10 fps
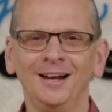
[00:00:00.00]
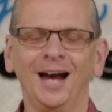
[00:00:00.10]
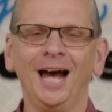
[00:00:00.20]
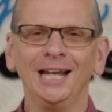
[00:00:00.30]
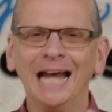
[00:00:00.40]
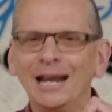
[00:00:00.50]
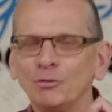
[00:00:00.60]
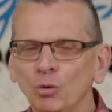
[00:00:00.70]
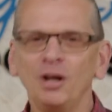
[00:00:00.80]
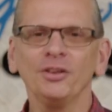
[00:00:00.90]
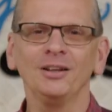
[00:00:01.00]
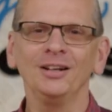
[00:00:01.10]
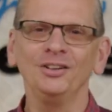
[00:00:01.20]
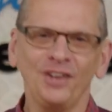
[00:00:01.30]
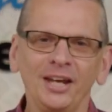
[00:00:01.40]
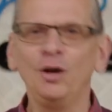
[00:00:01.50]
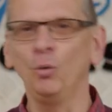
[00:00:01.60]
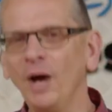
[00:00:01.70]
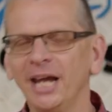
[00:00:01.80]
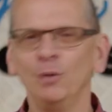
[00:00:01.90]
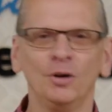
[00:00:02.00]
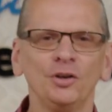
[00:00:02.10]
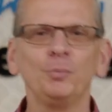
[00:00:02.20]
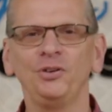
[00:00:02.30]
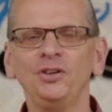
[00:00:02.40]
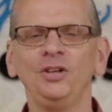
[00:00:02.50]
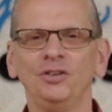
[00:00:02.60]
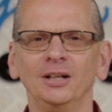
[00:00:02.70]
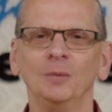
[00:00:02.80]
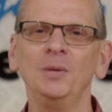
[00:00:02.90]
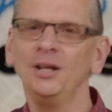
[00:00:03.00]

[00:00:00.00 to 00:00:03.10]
And rather than take away what is besieging them,